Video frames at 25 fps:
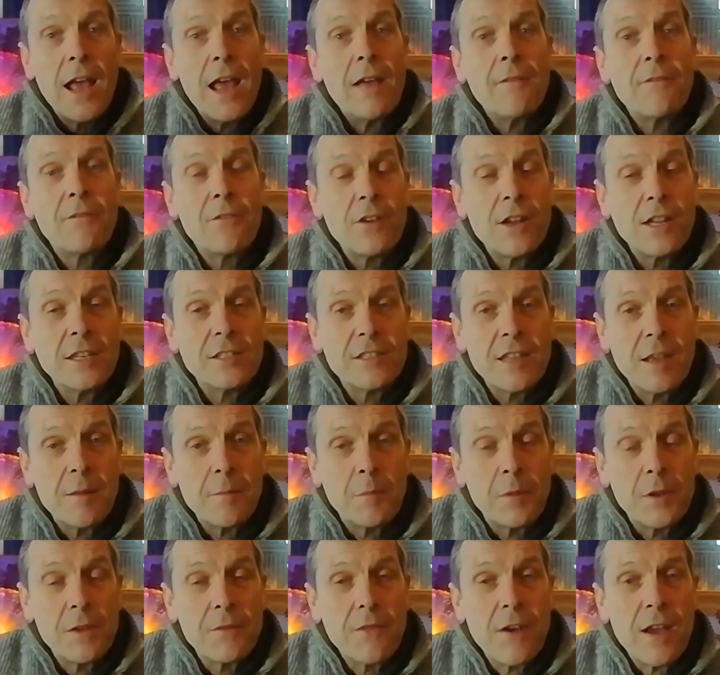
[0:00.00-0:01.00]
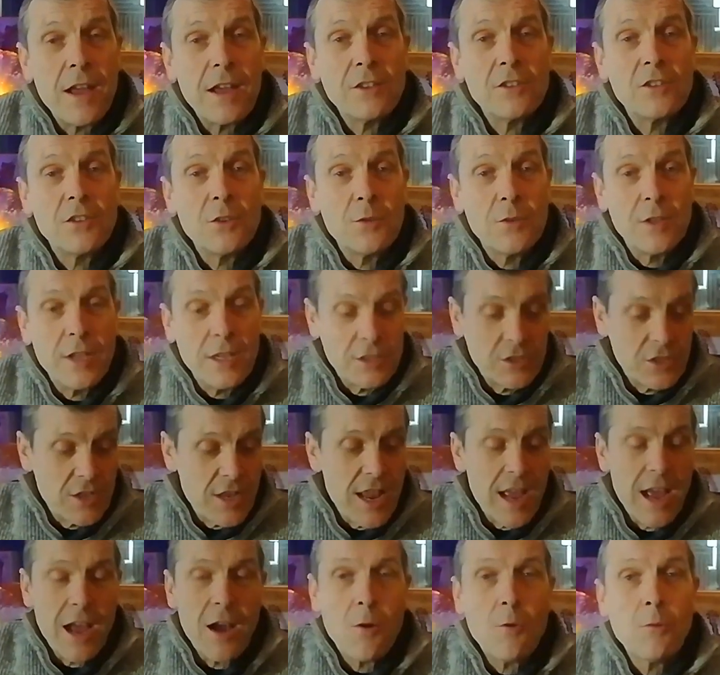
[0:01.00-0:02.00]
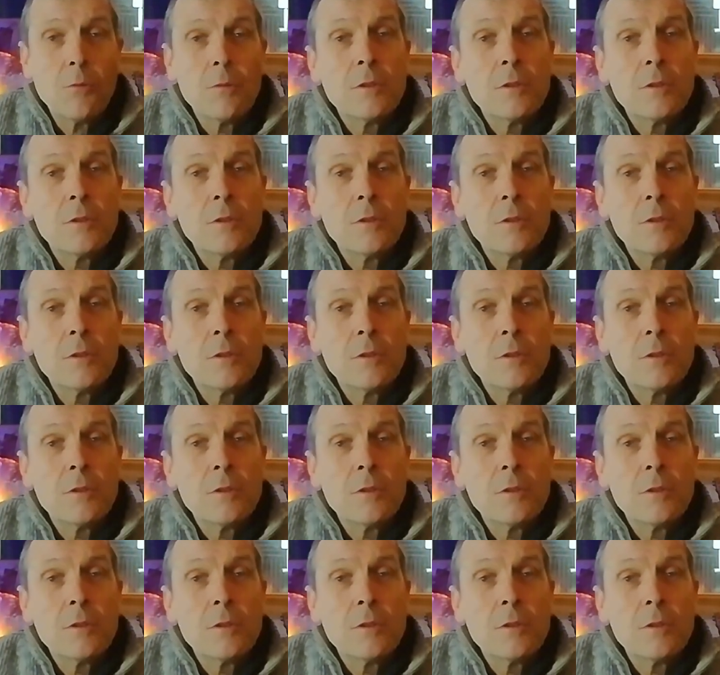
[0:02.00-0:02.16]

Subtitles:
For an example, if I do this now,